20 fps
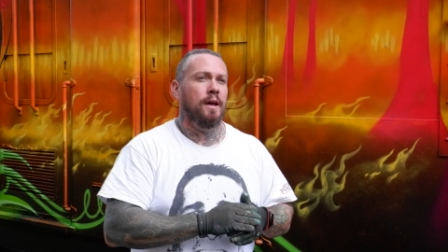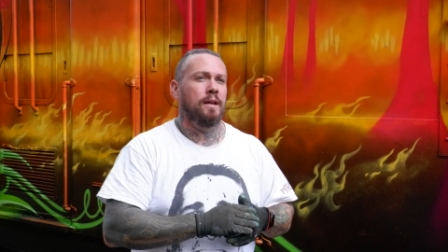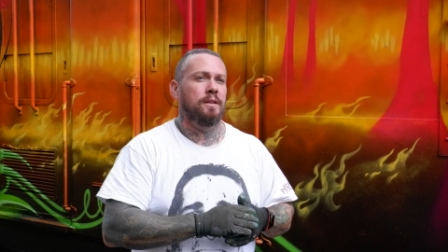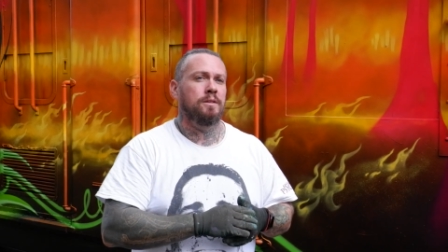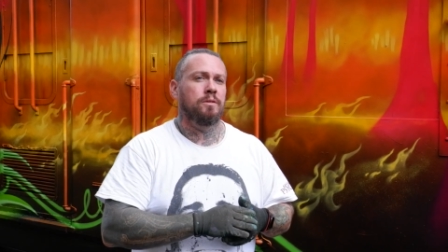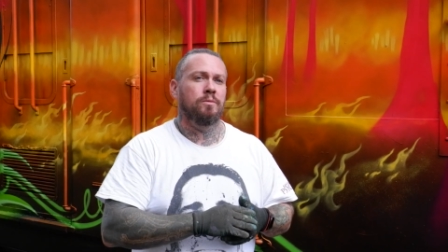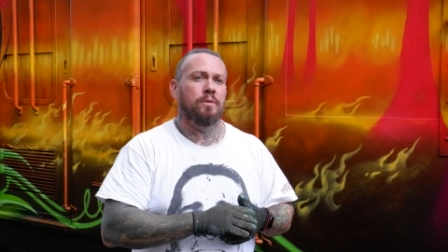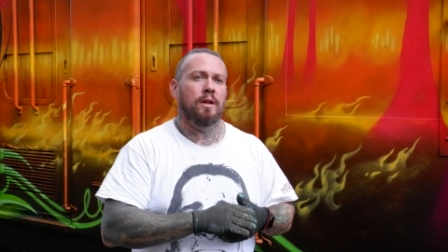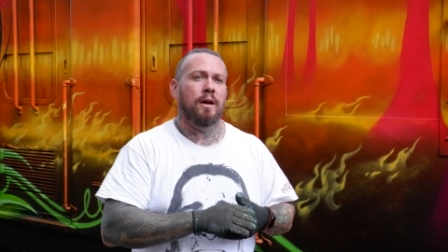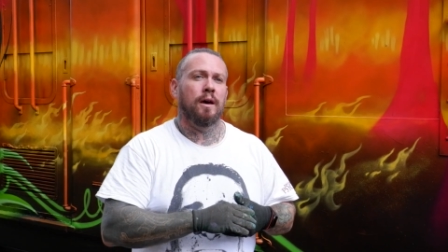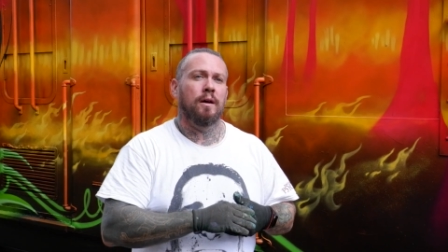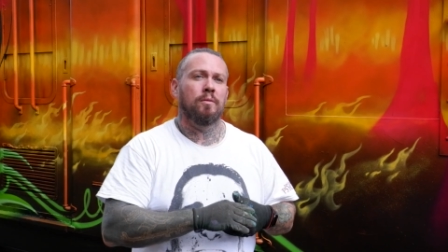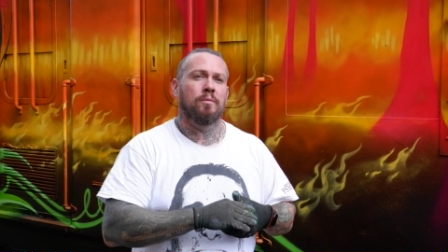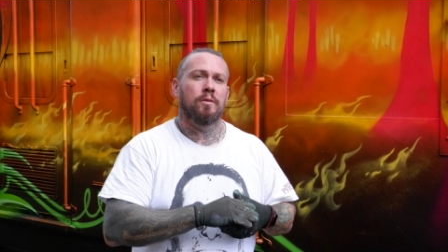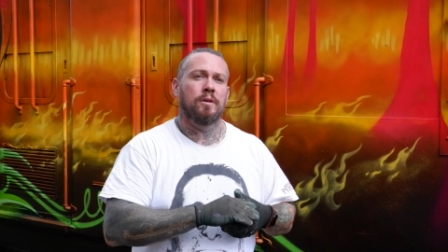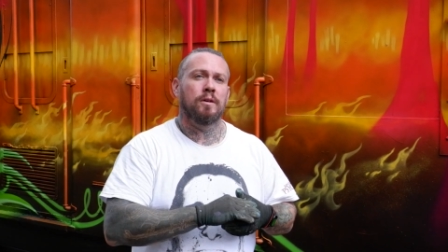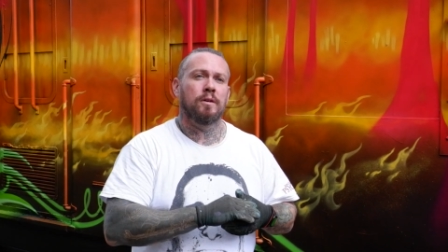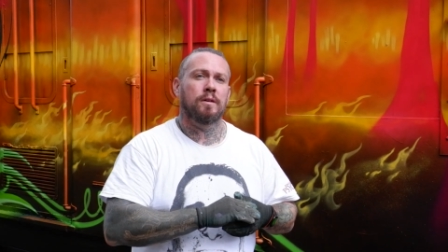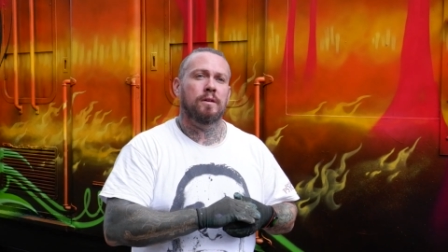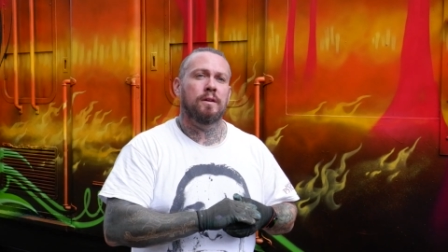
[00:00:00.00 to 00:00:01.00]
and do an
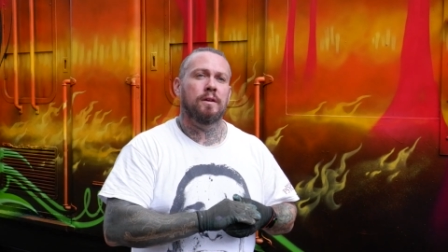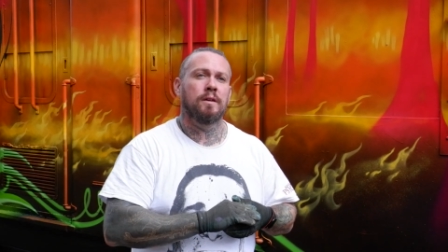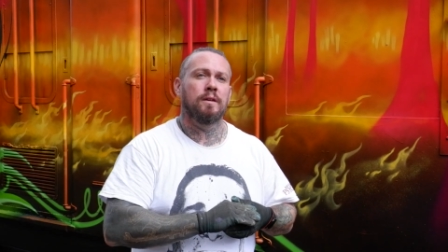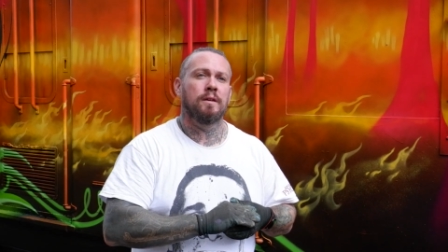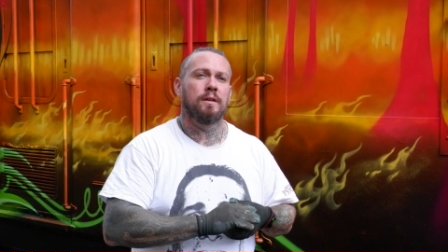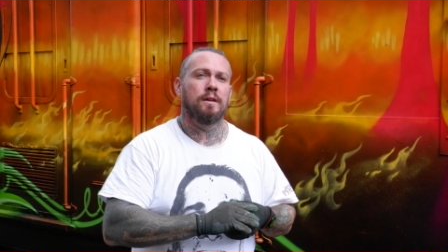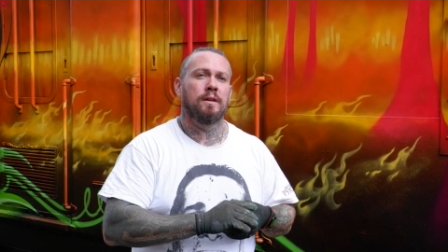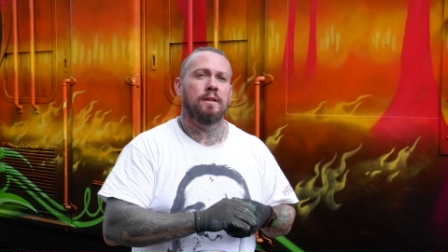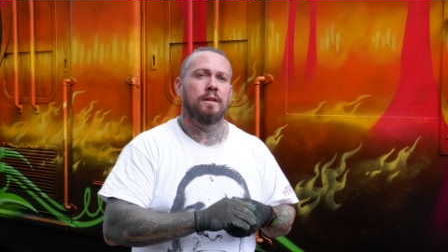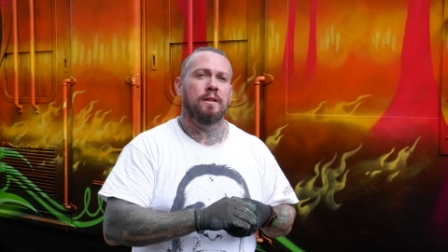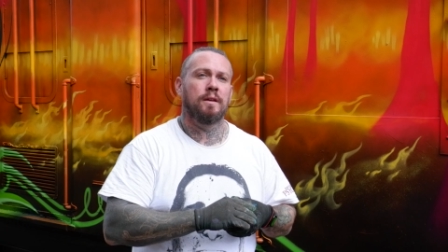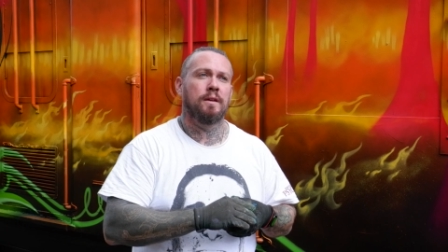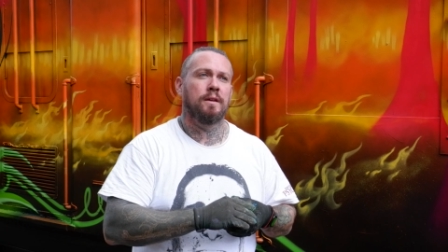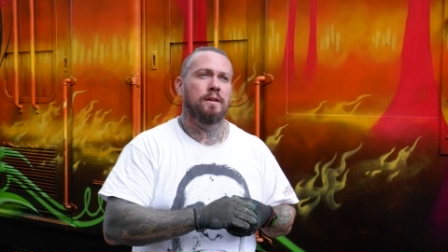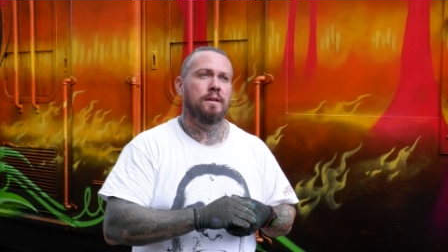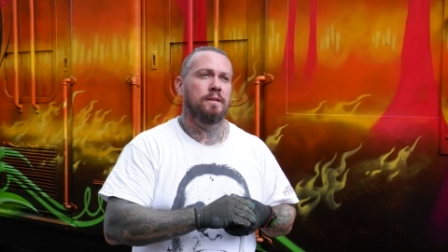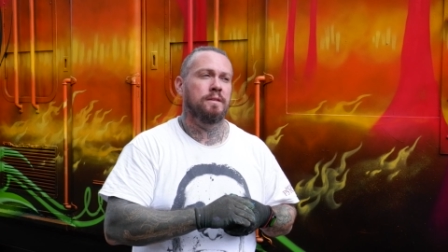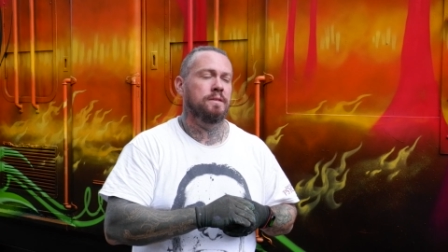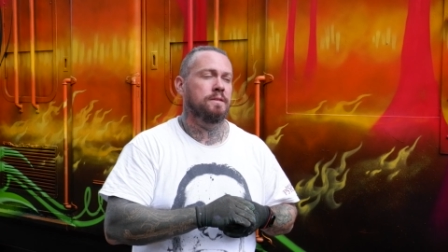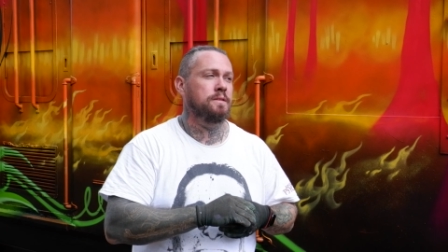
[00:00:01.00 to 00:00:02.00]
artwork in
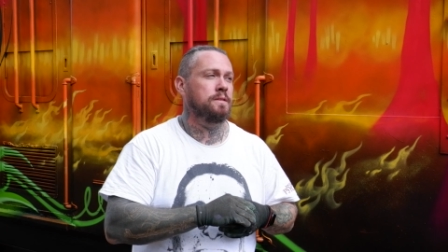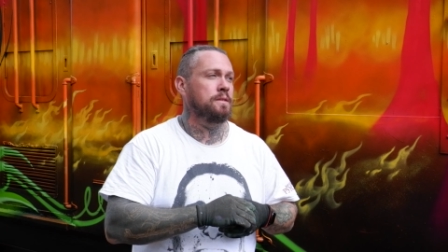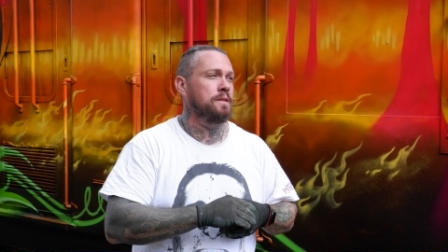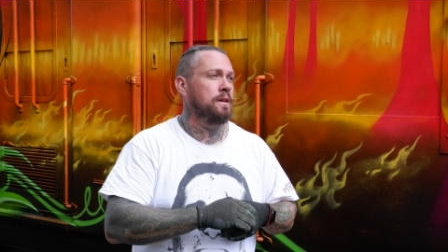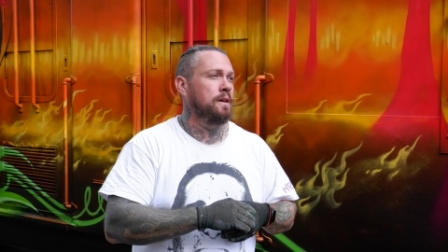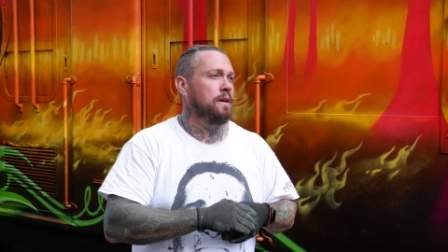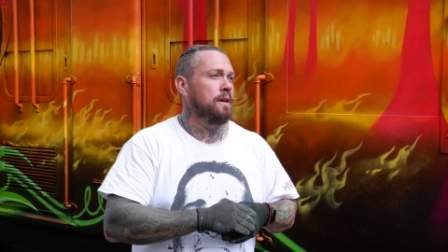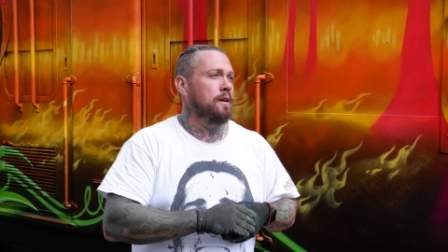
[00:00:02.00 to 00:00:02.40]
his